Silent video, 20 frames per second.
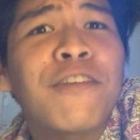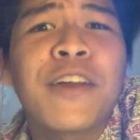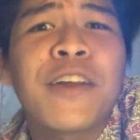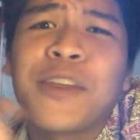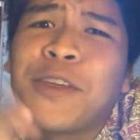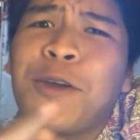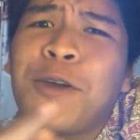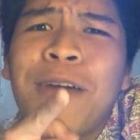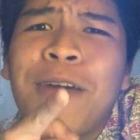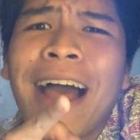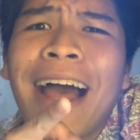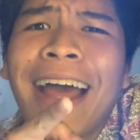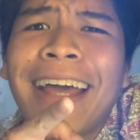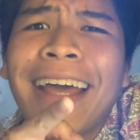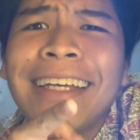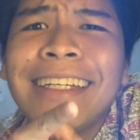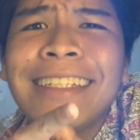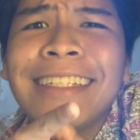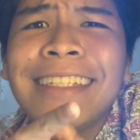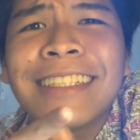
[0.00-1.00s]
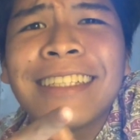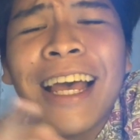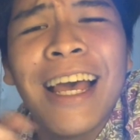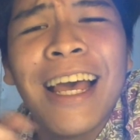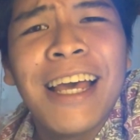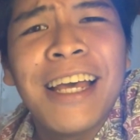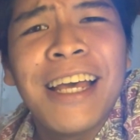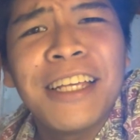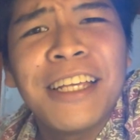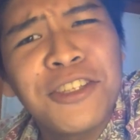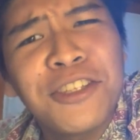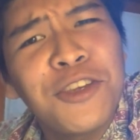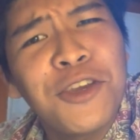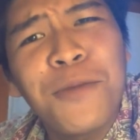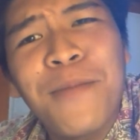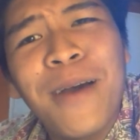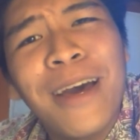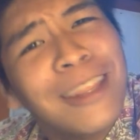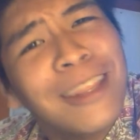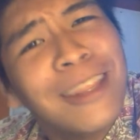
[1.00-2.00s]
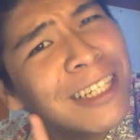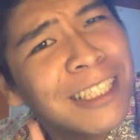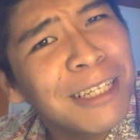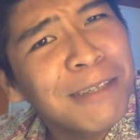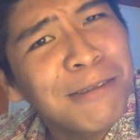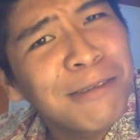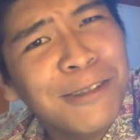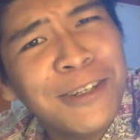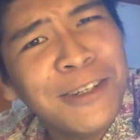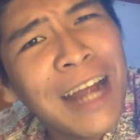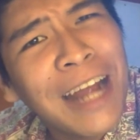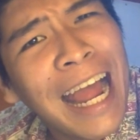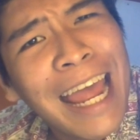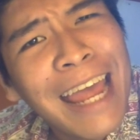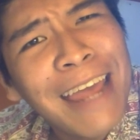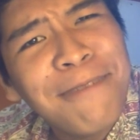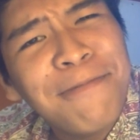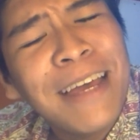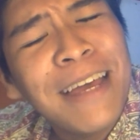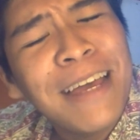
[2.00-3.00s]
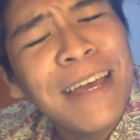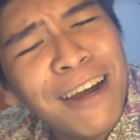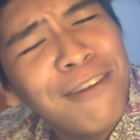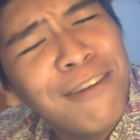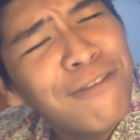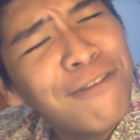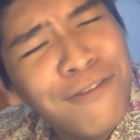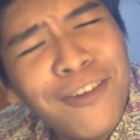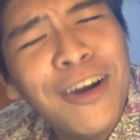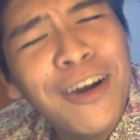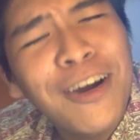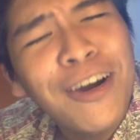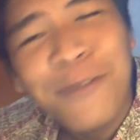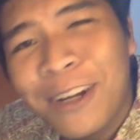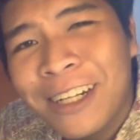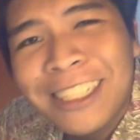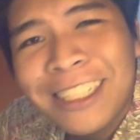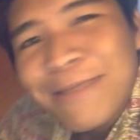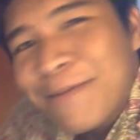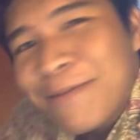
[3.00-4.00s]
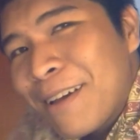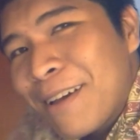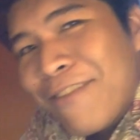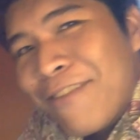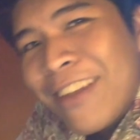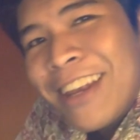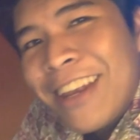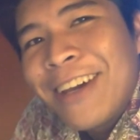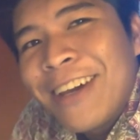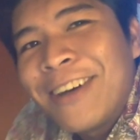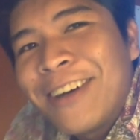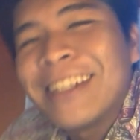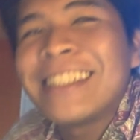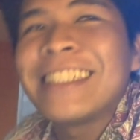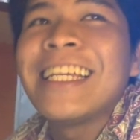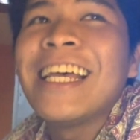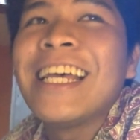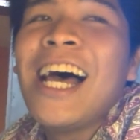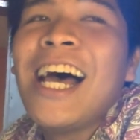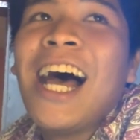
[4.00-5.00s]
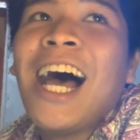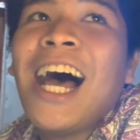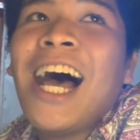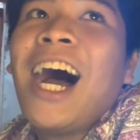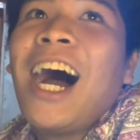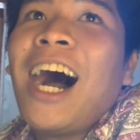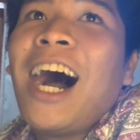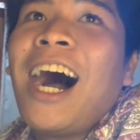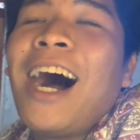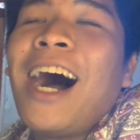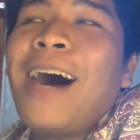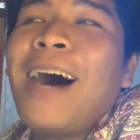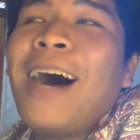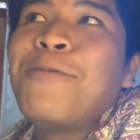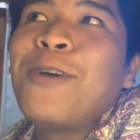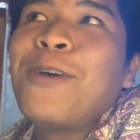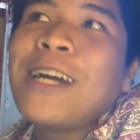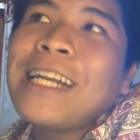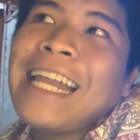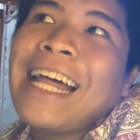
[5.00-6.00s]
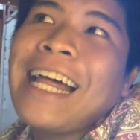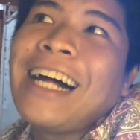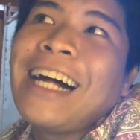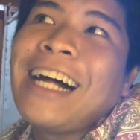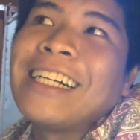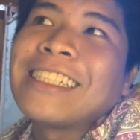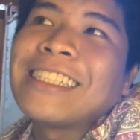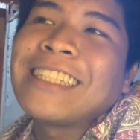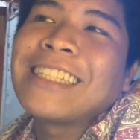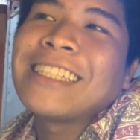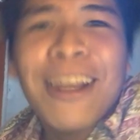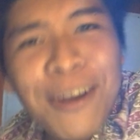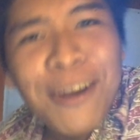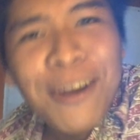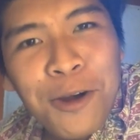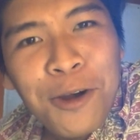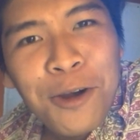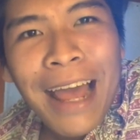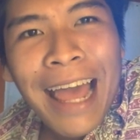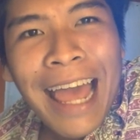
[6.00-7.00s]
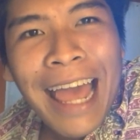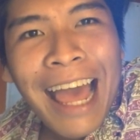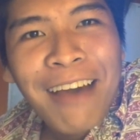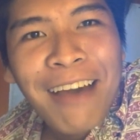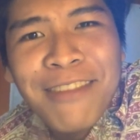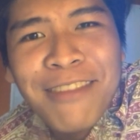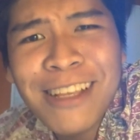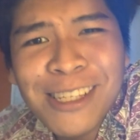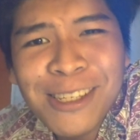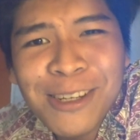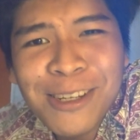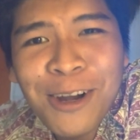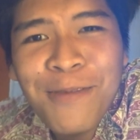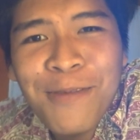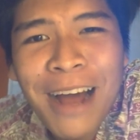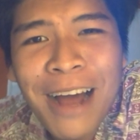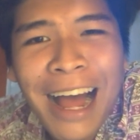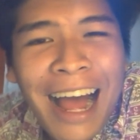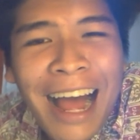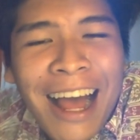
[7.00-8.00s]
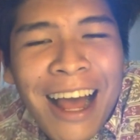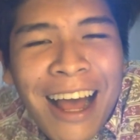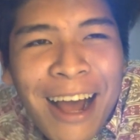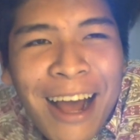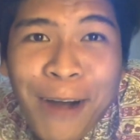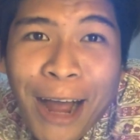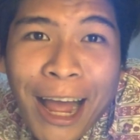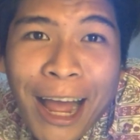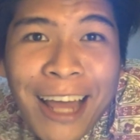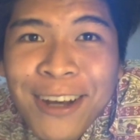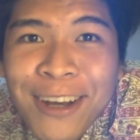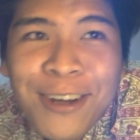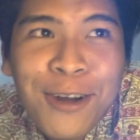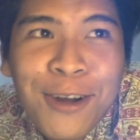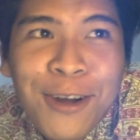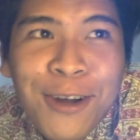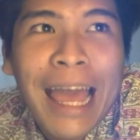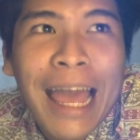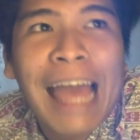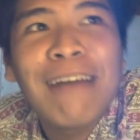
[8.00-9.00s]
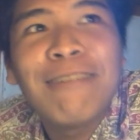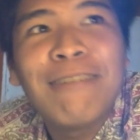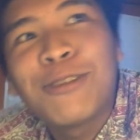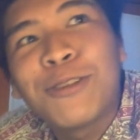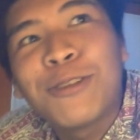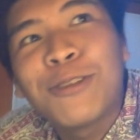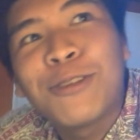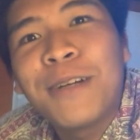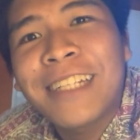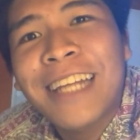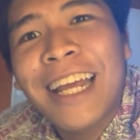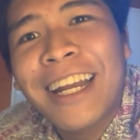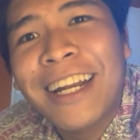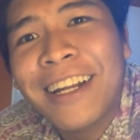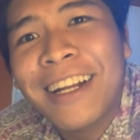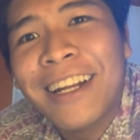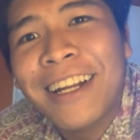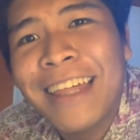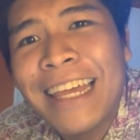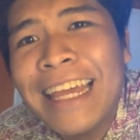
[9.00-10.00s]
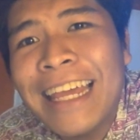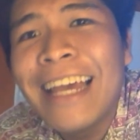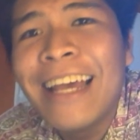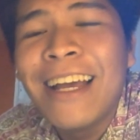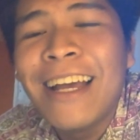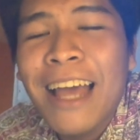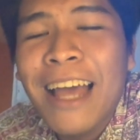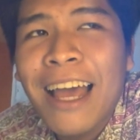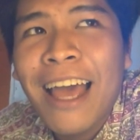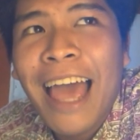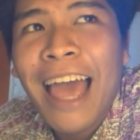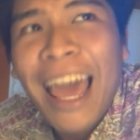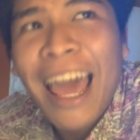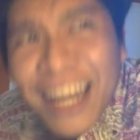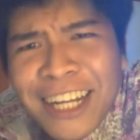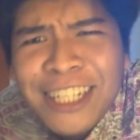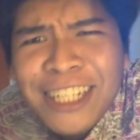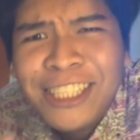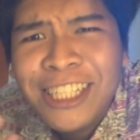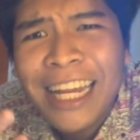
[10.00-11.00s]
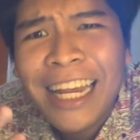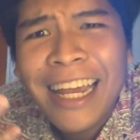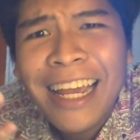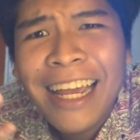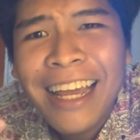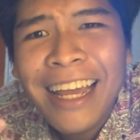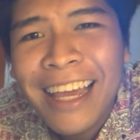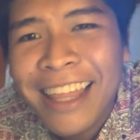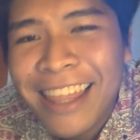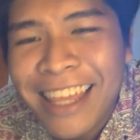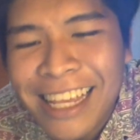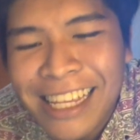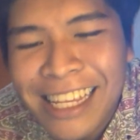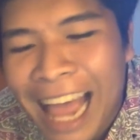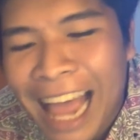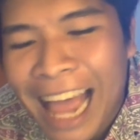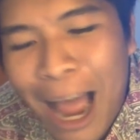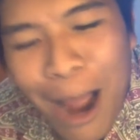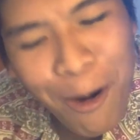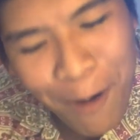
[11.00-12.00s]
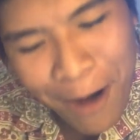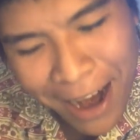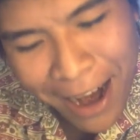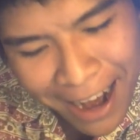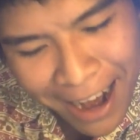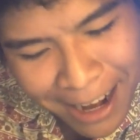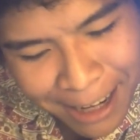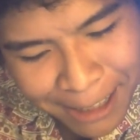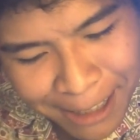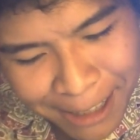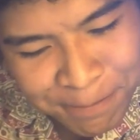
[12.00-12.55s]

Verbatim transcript: for you guys. So you better subscribe and have fun watching my videos. Um, what else? I don't know why I have this so much. Well, I don't know why I have so much energy, energy in this hour.